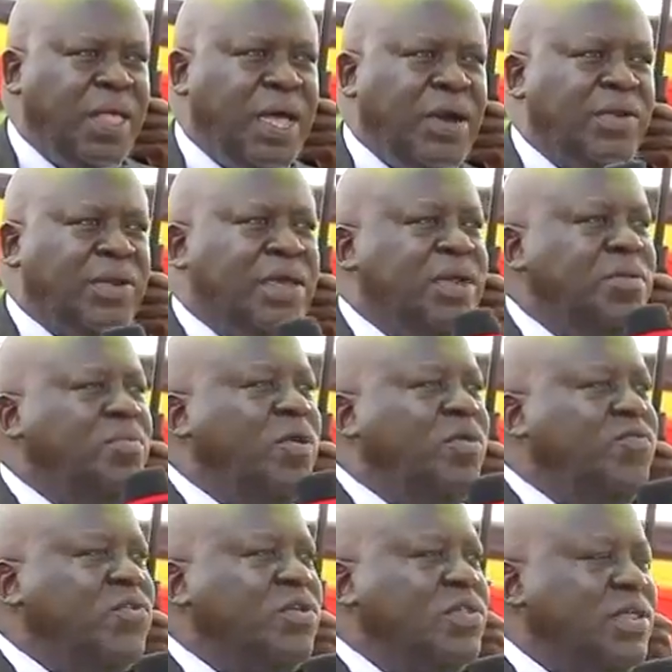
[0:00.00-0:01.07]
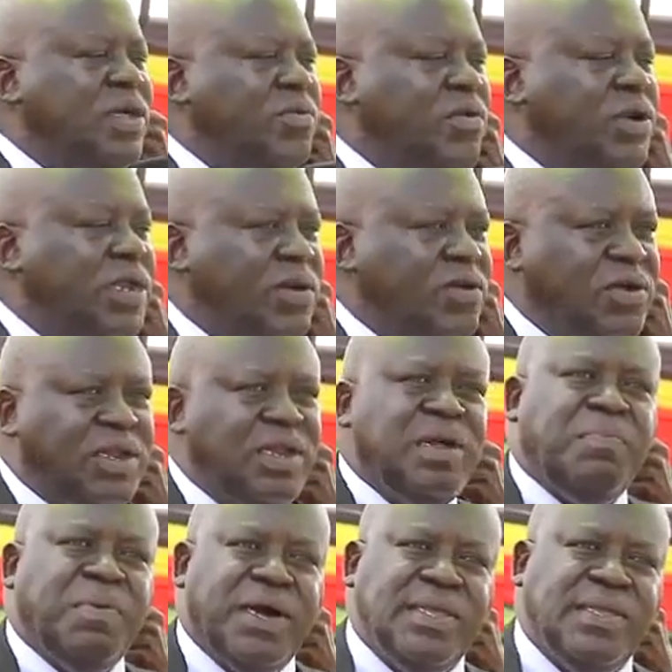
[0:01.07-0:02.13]
I will get more votes than what I got in the
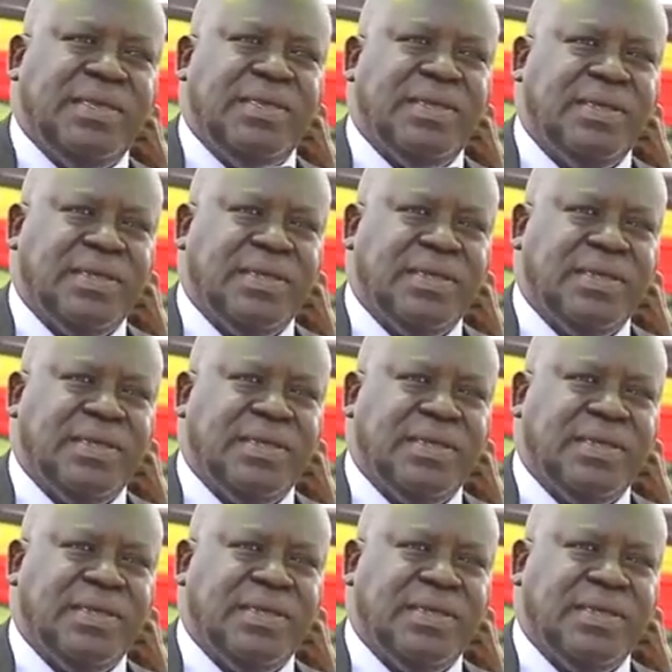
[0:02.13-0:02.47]
past.